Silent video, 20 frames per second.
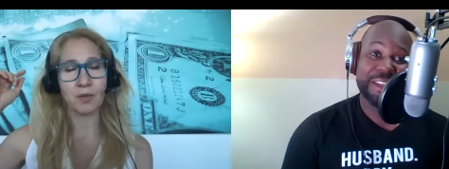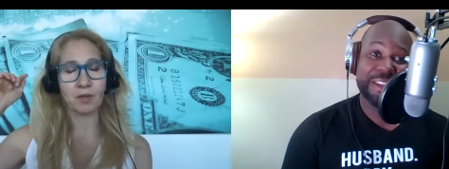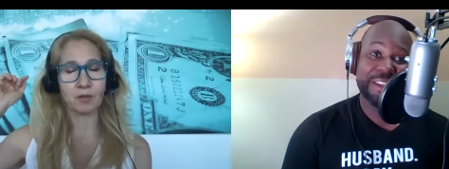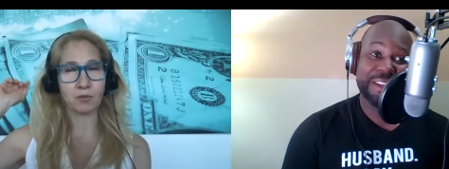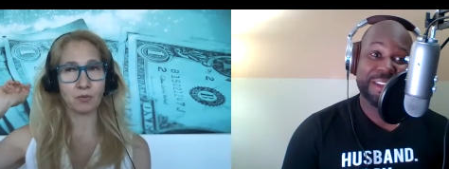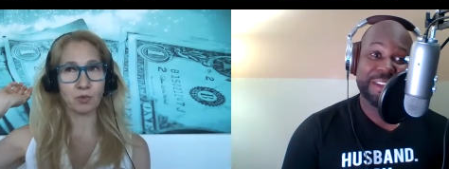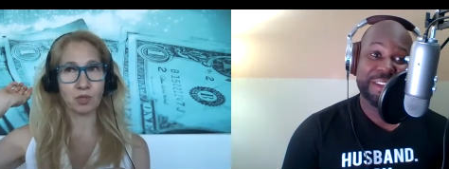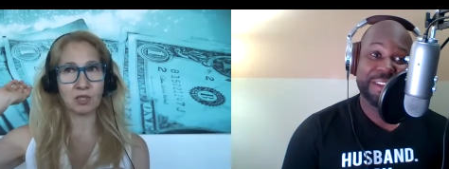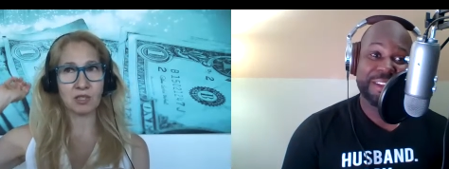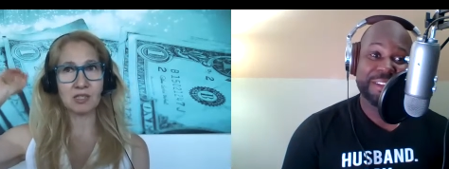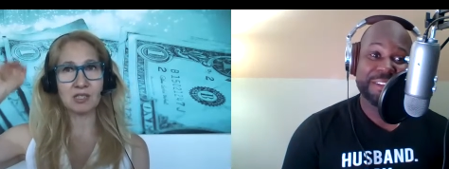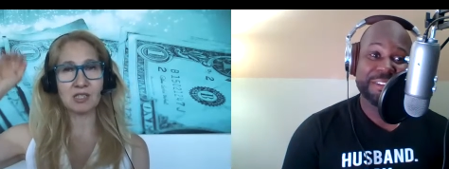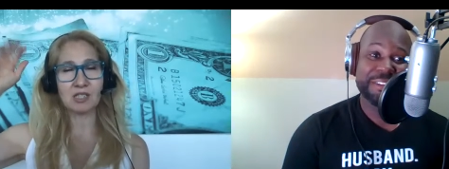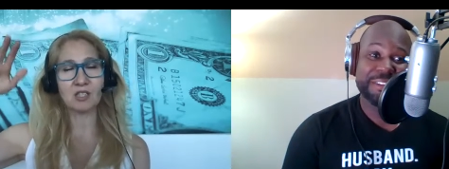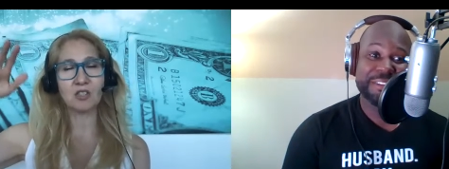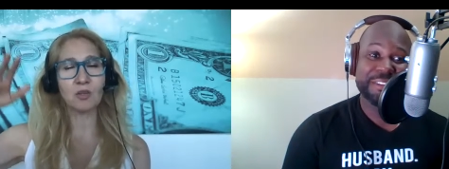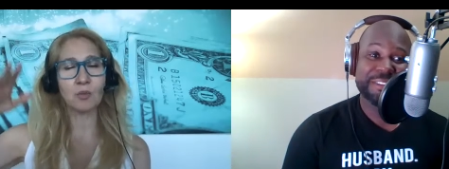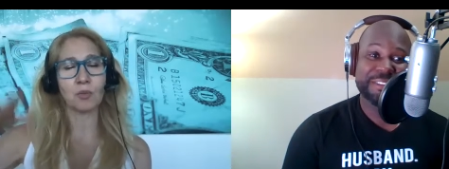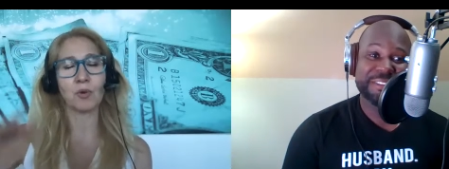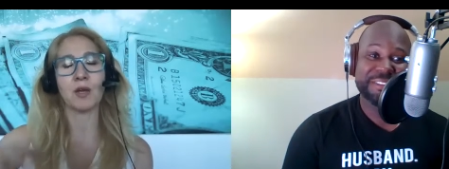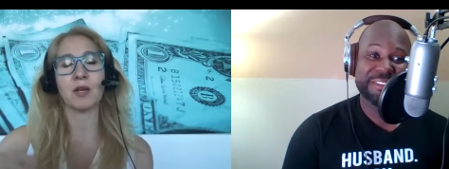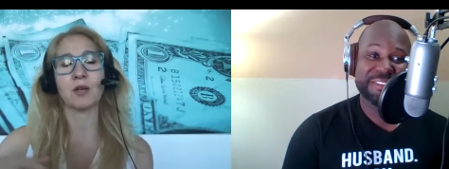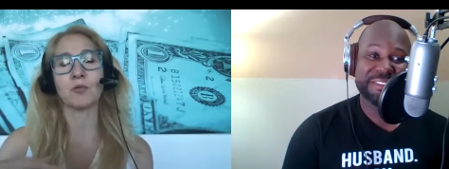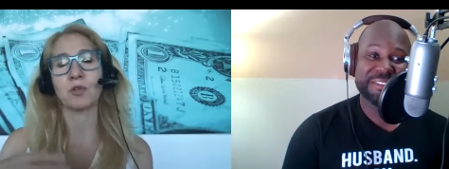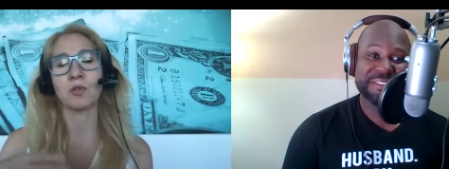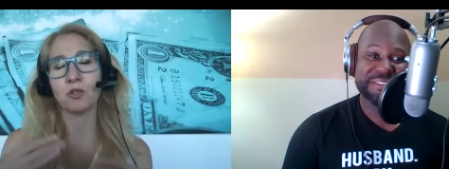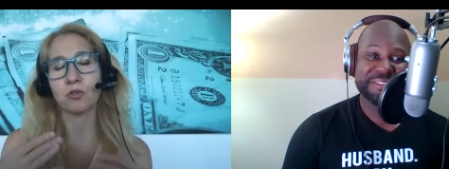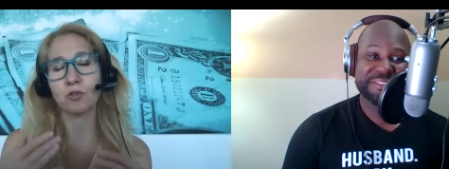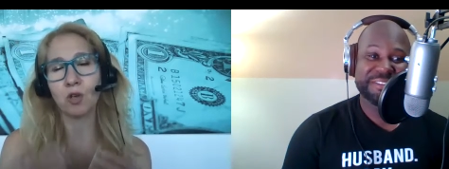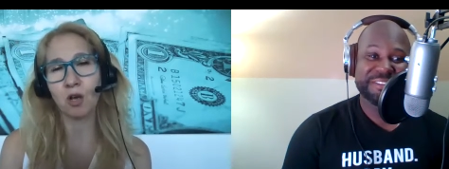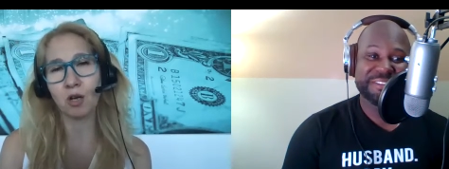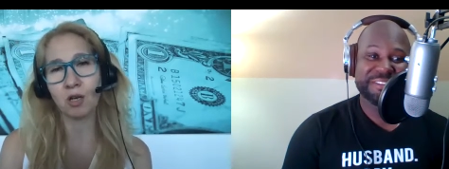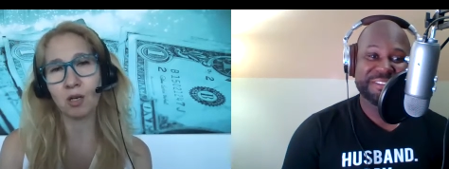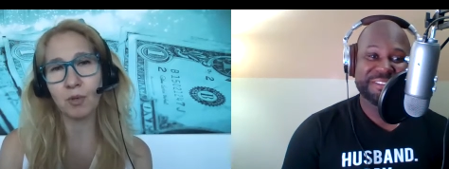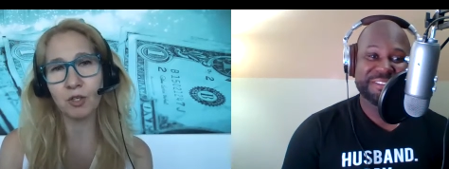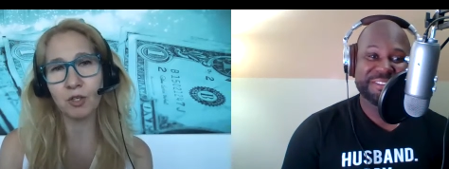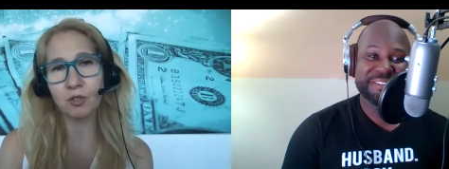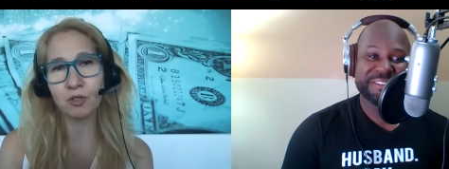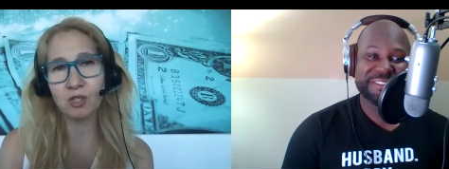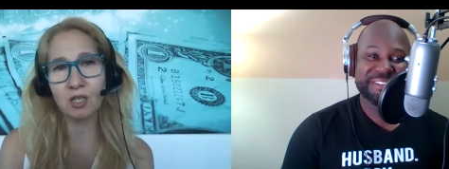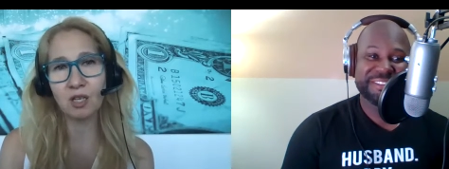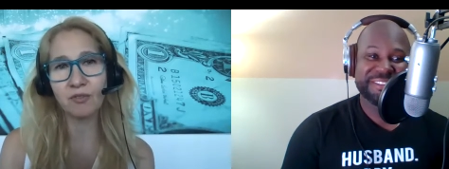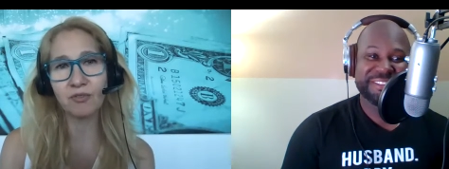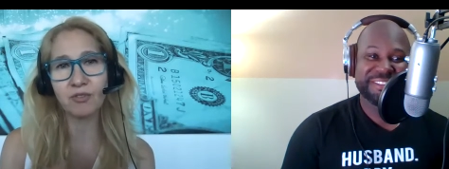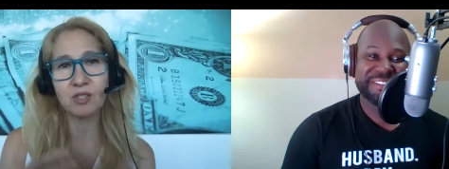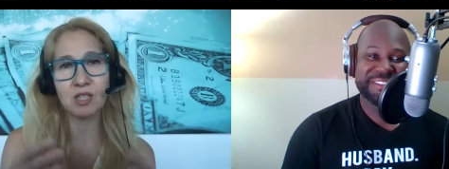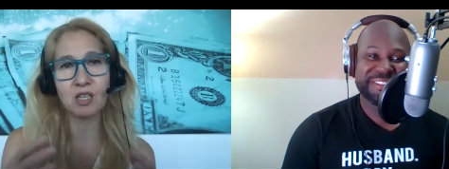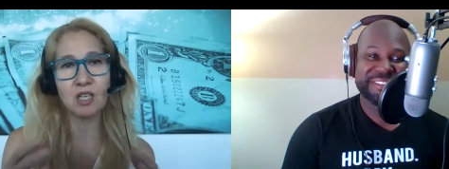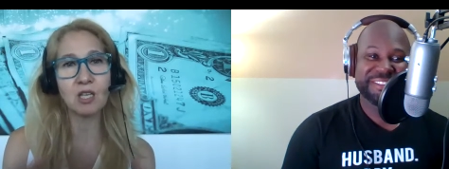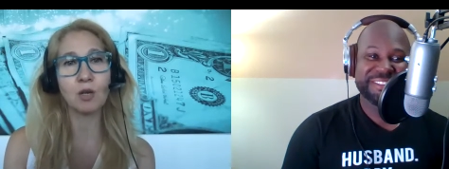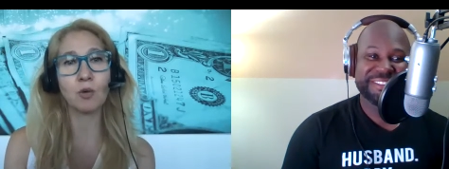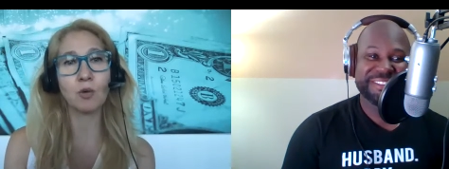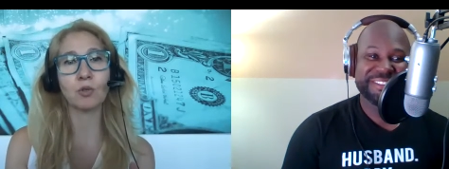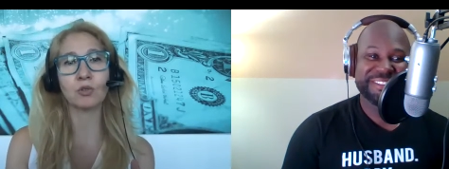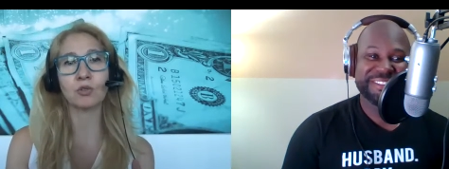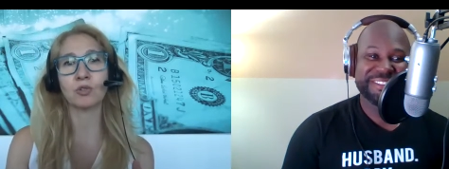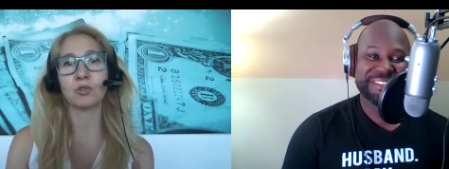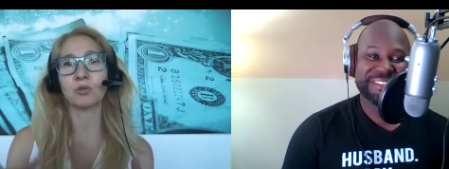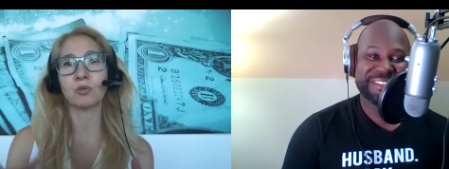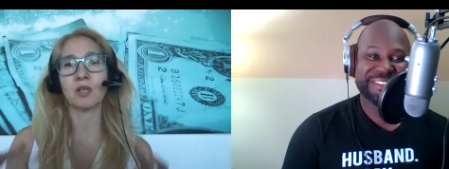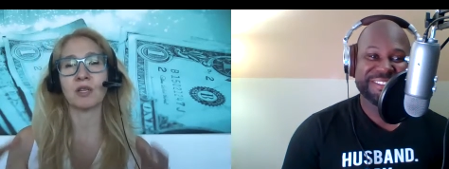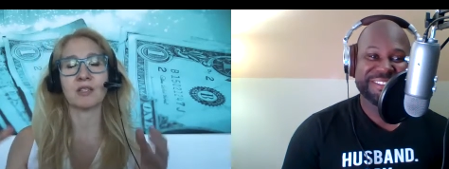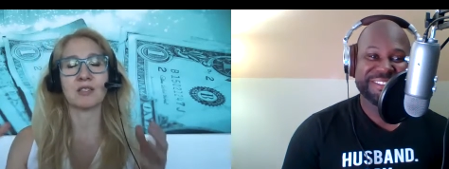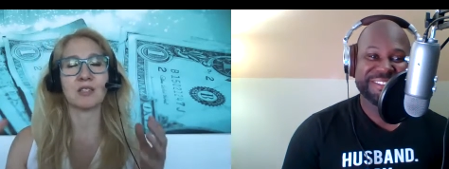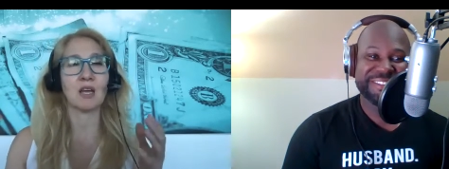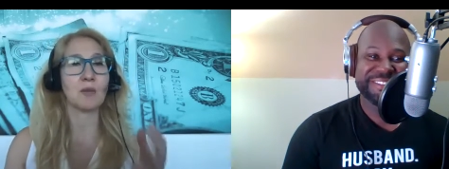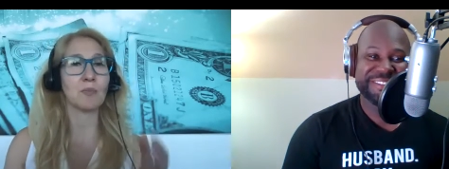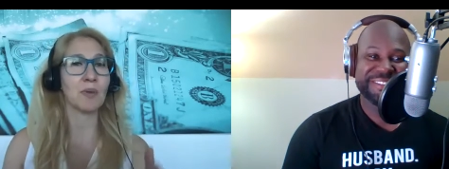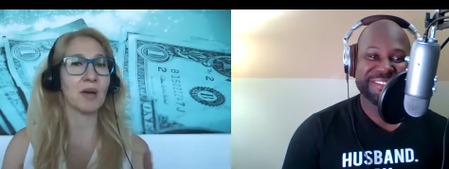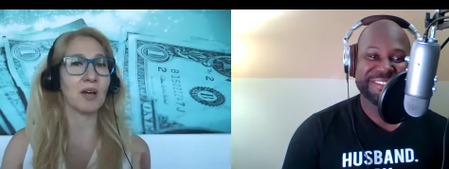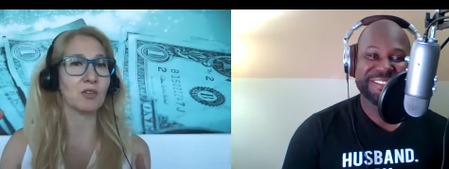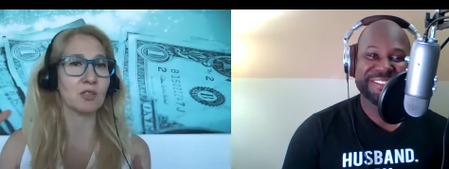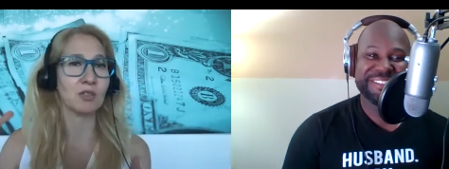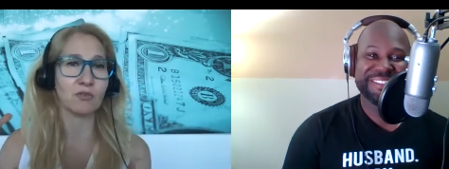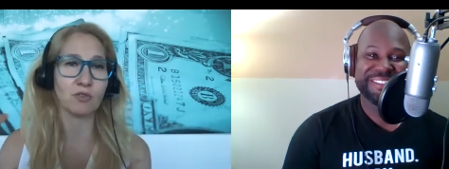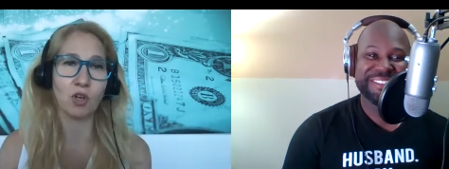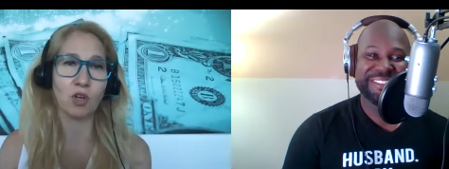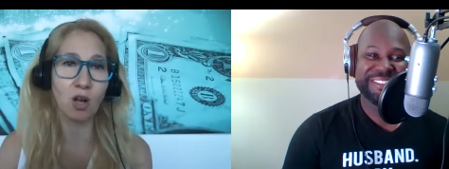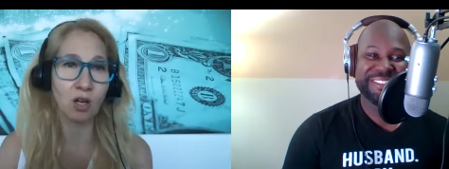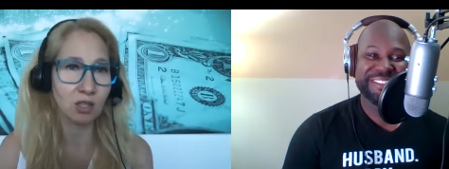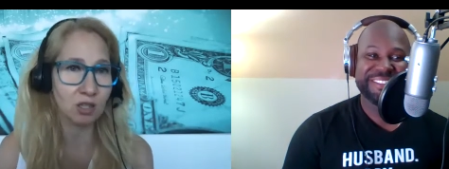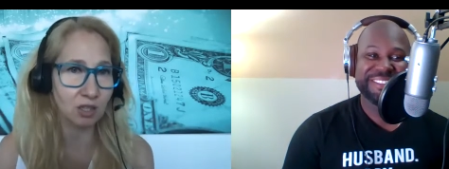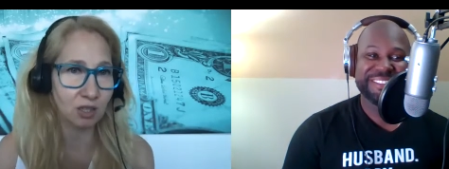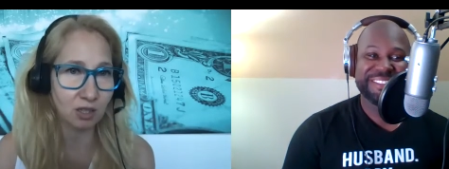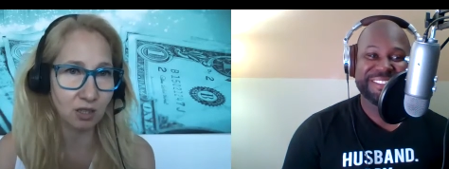Speaker 1: released in the brain when you talk about yourself is equal to like 10 pounds of chocolate